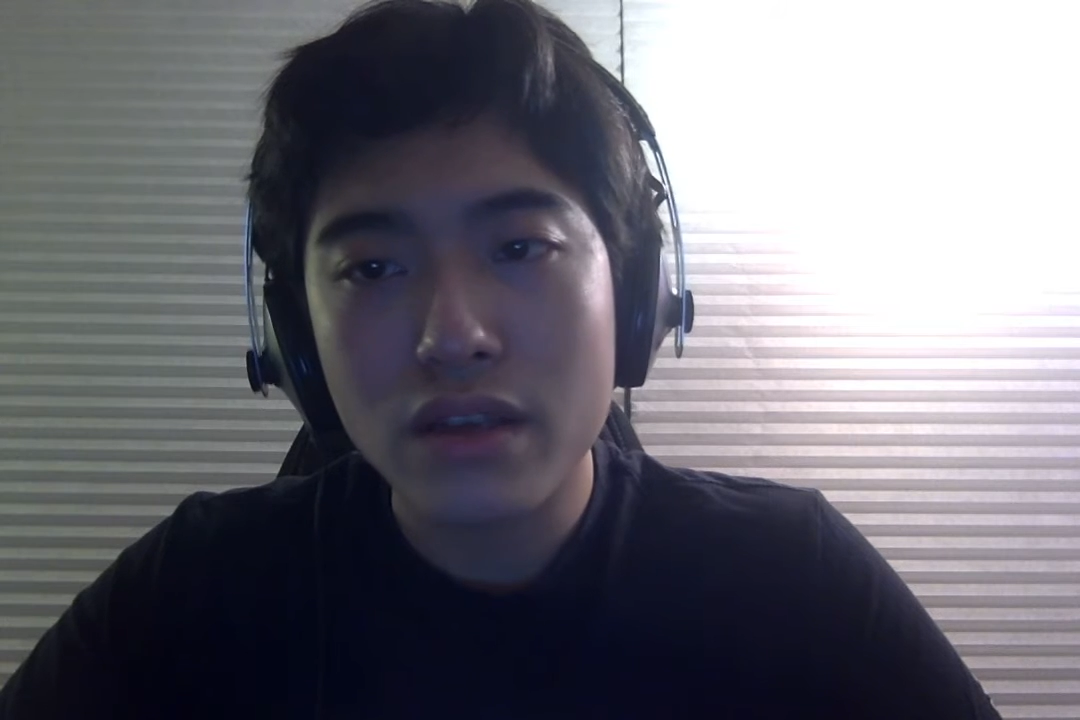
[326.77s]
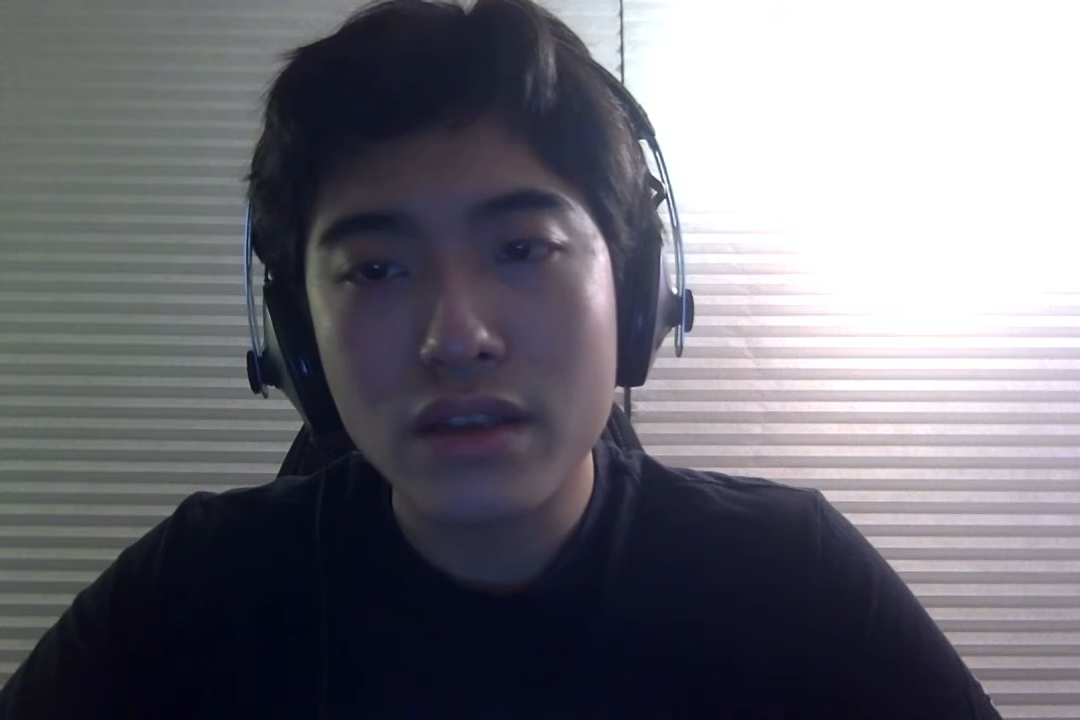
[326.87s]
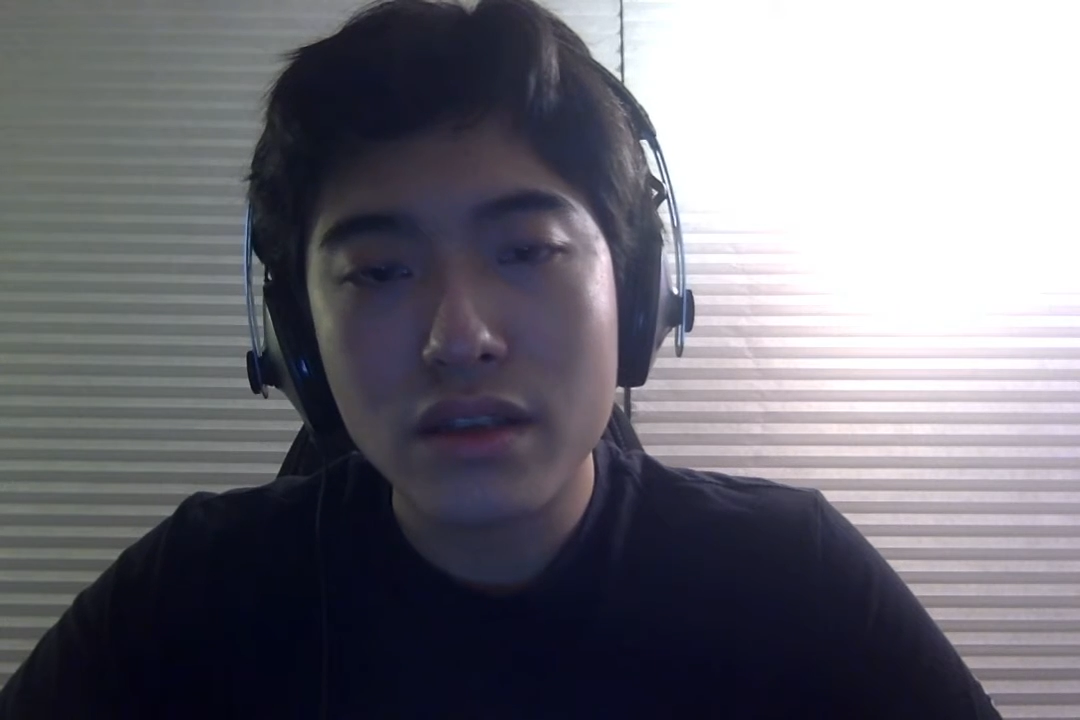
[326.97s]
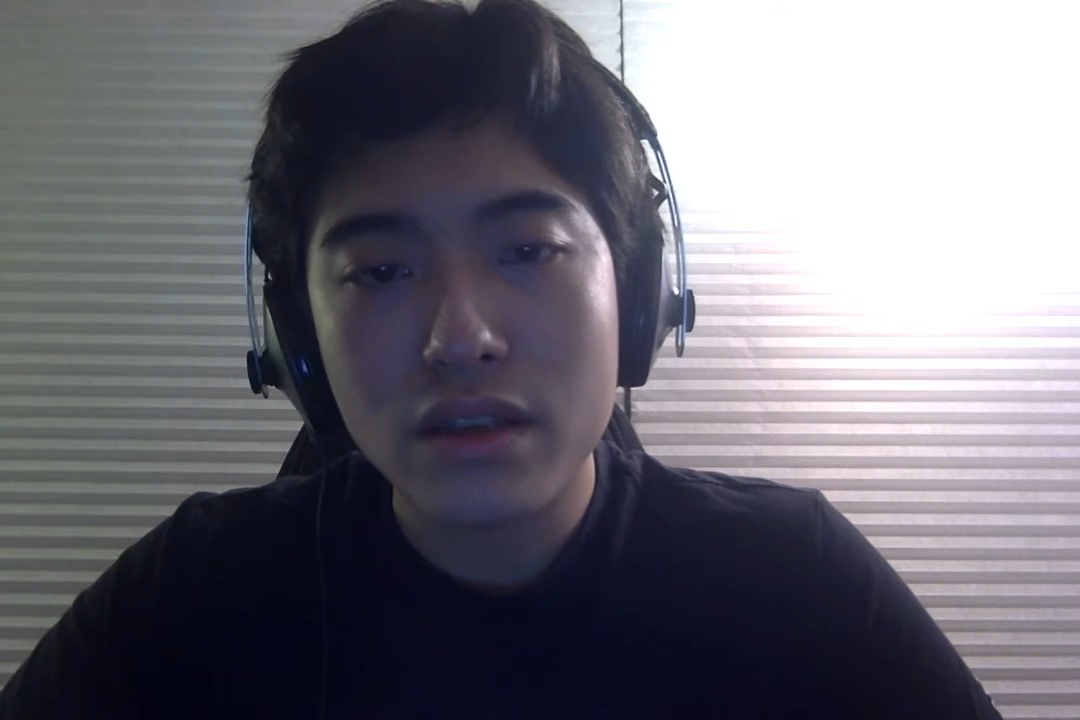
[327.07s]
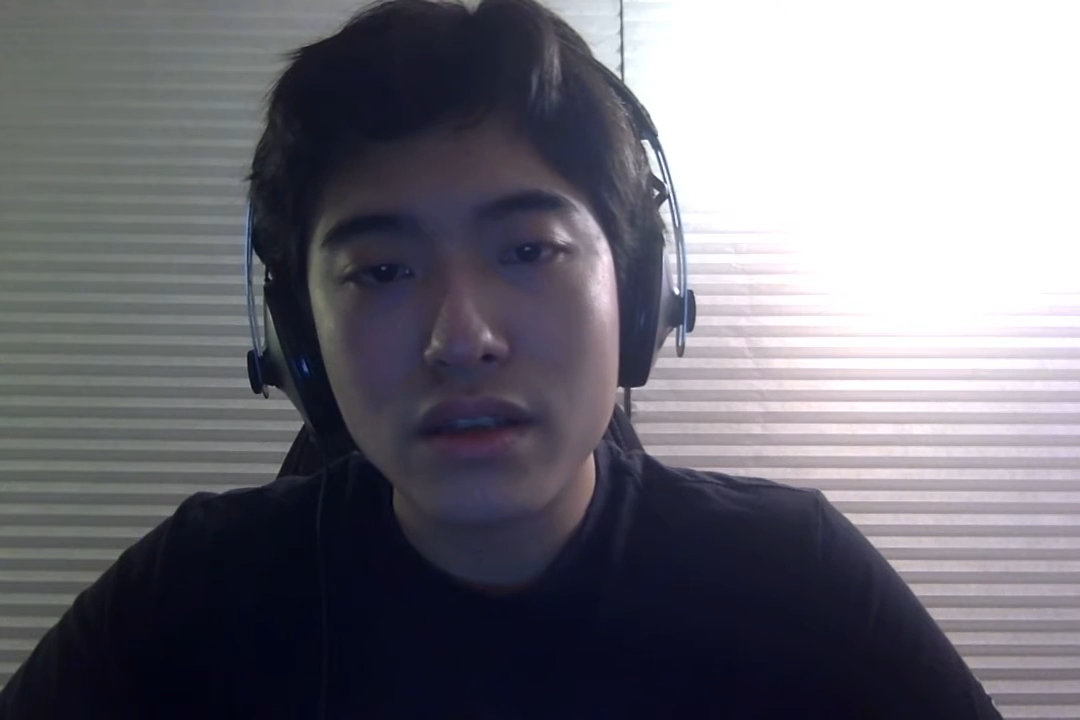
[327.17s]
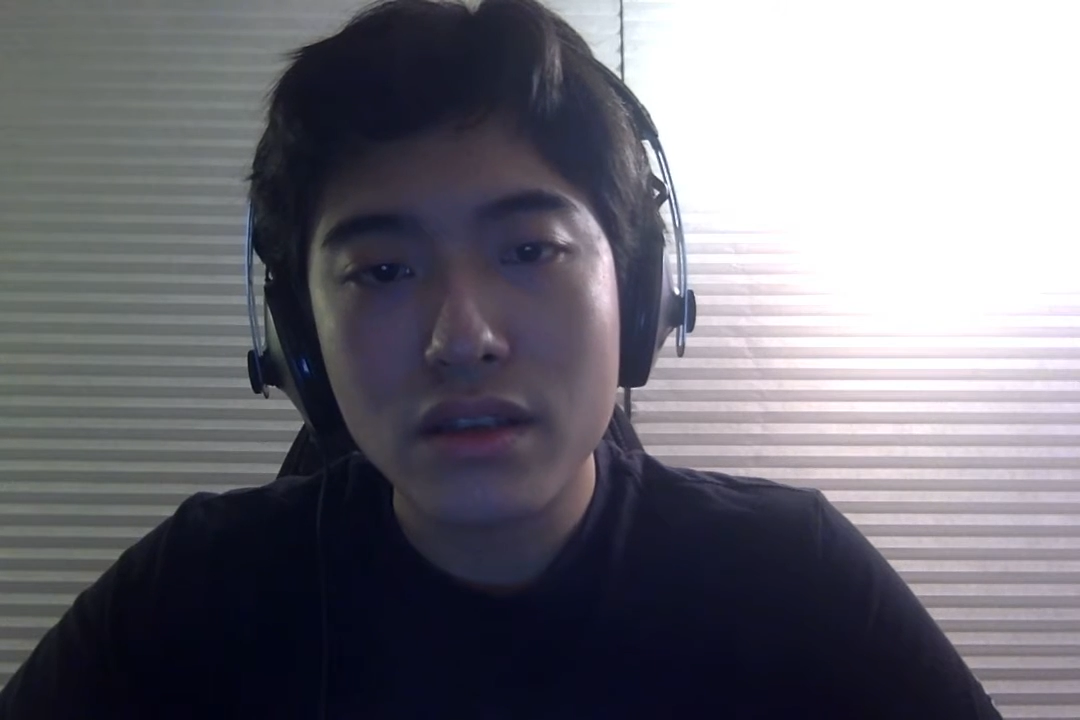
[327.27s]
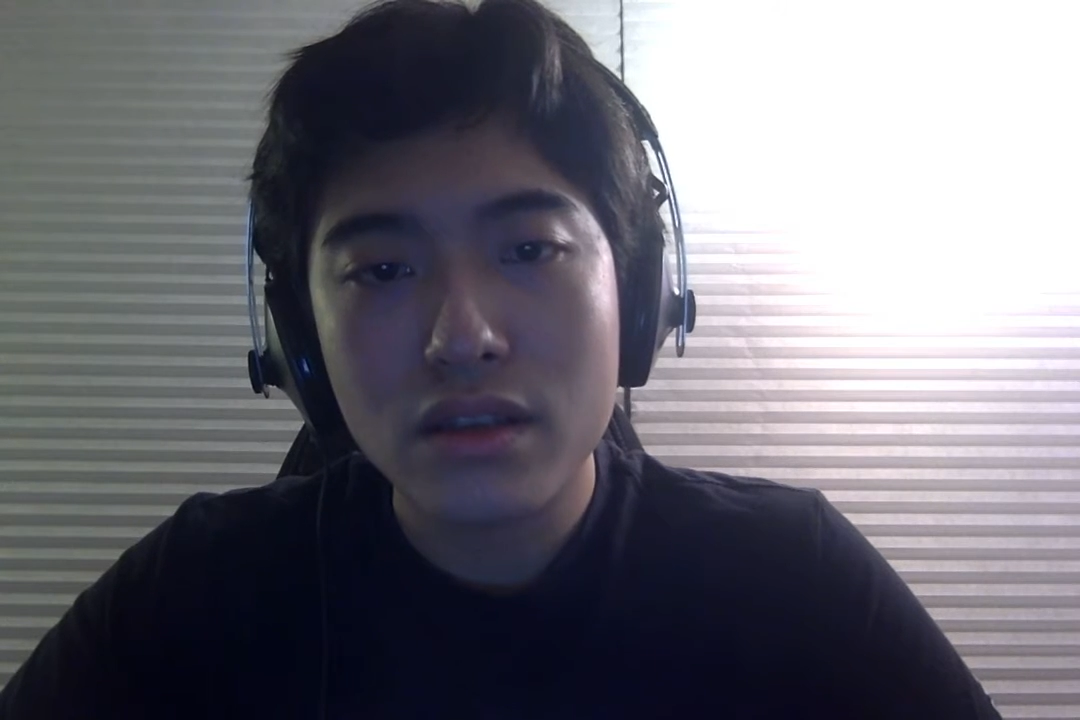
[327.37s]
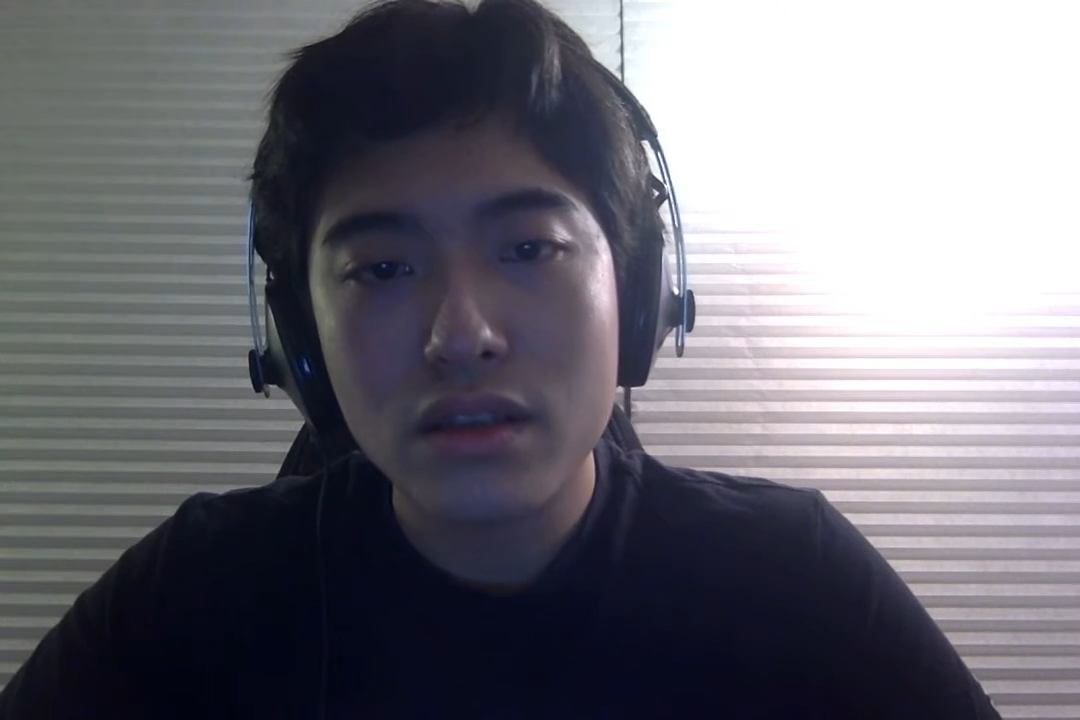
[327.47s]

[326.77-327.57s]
scenes.